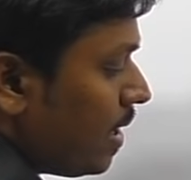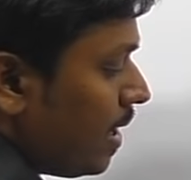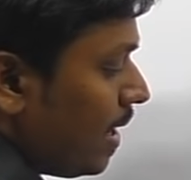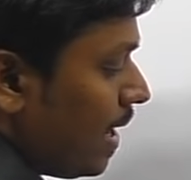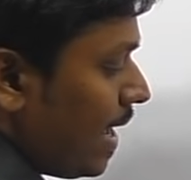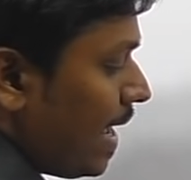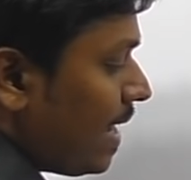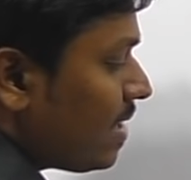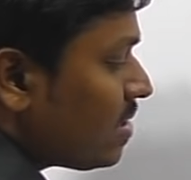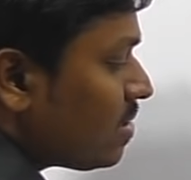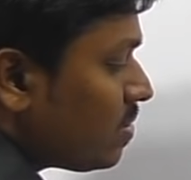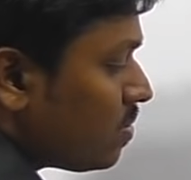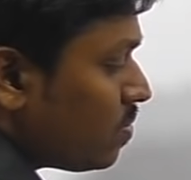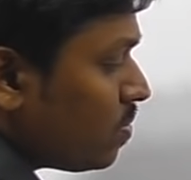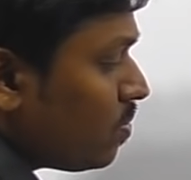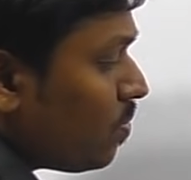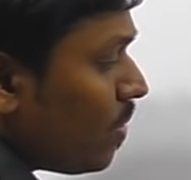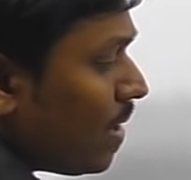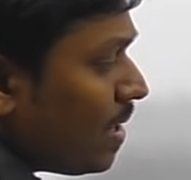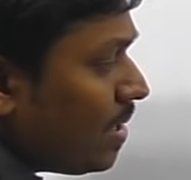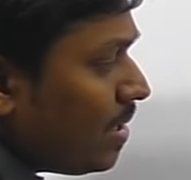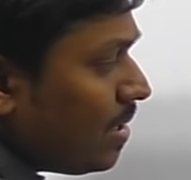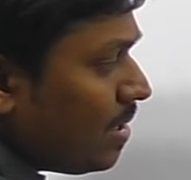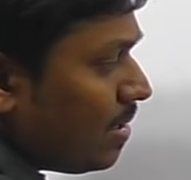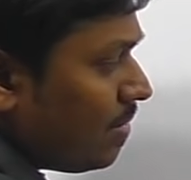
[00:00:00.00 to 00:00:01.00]

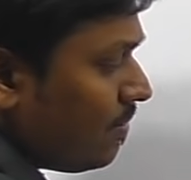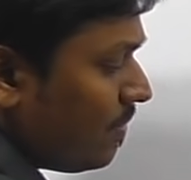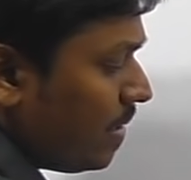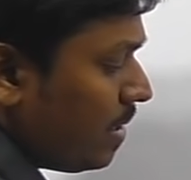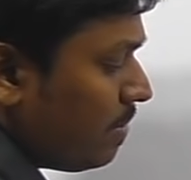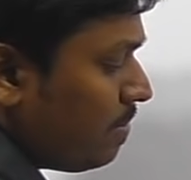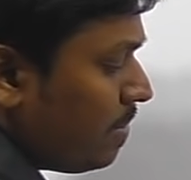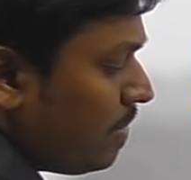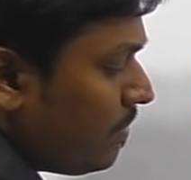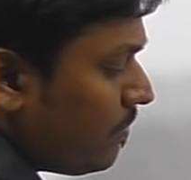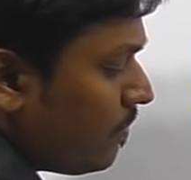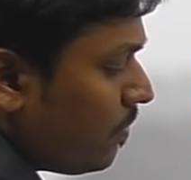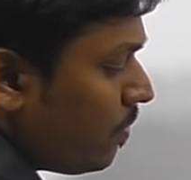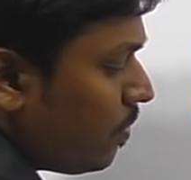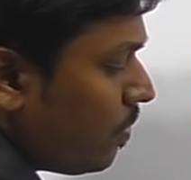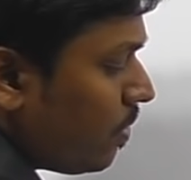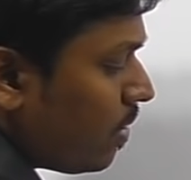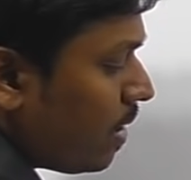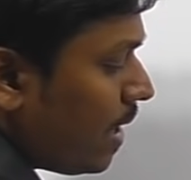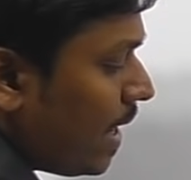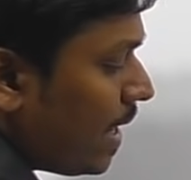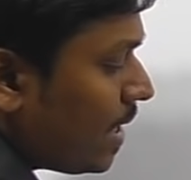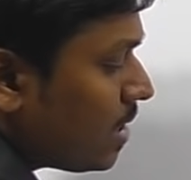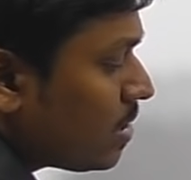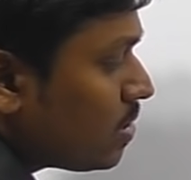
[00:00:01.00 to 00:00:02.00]
x1 will be 4,
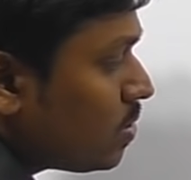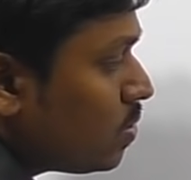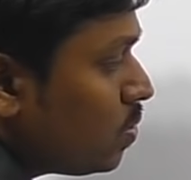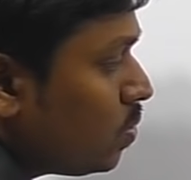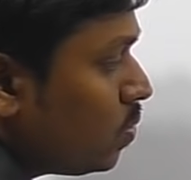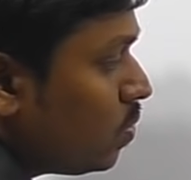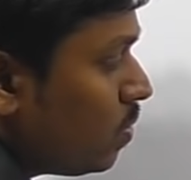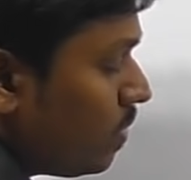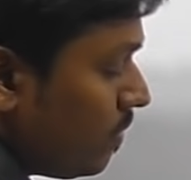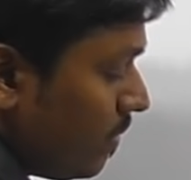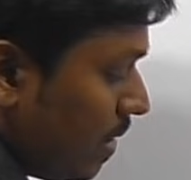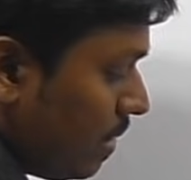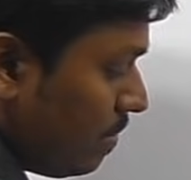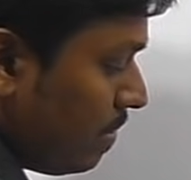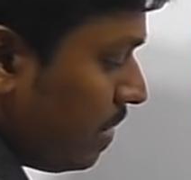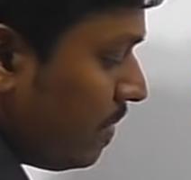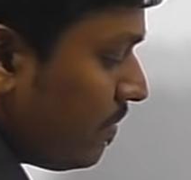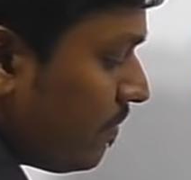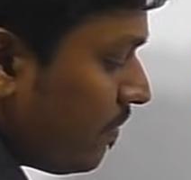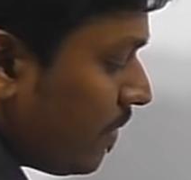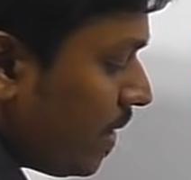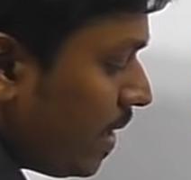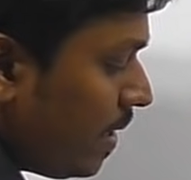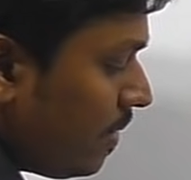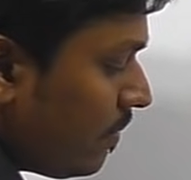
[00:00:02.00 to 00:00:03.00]
x2 will be
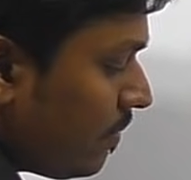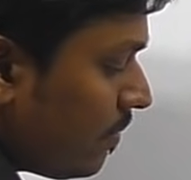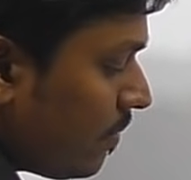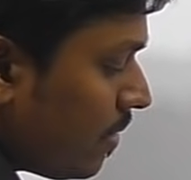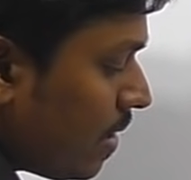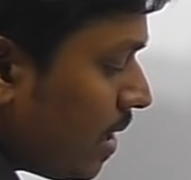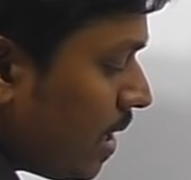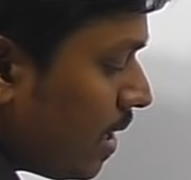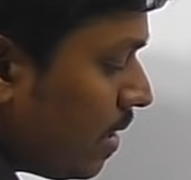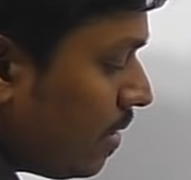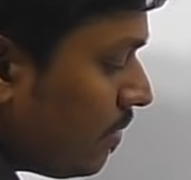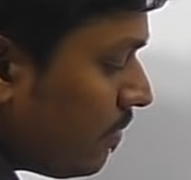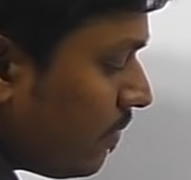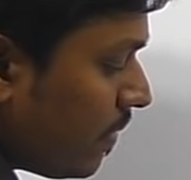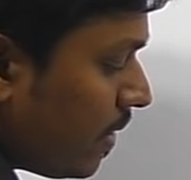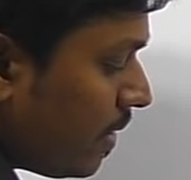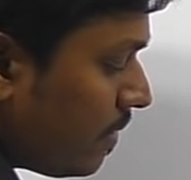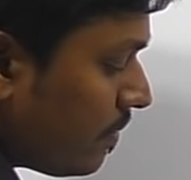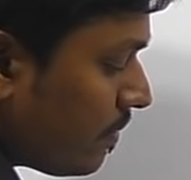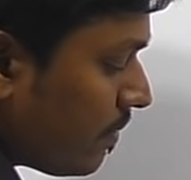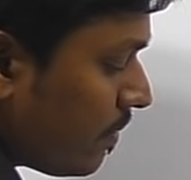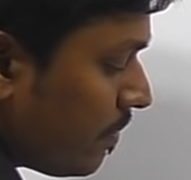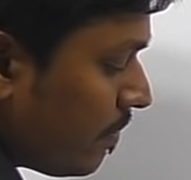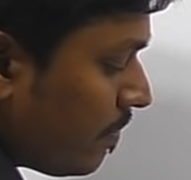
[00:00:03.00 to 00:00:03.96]
5 and 5.